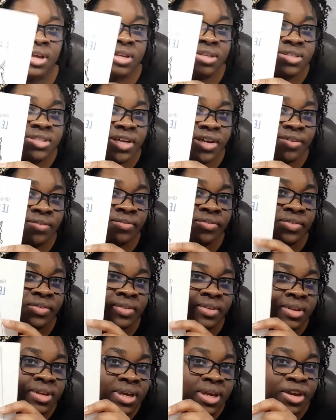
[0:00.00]
So
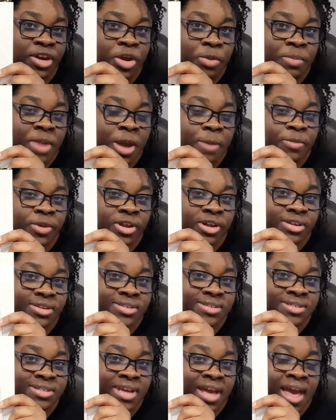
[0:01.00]
here are my
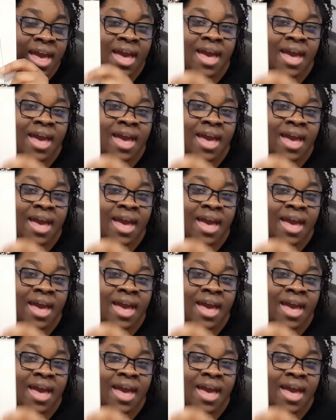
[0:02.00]
books,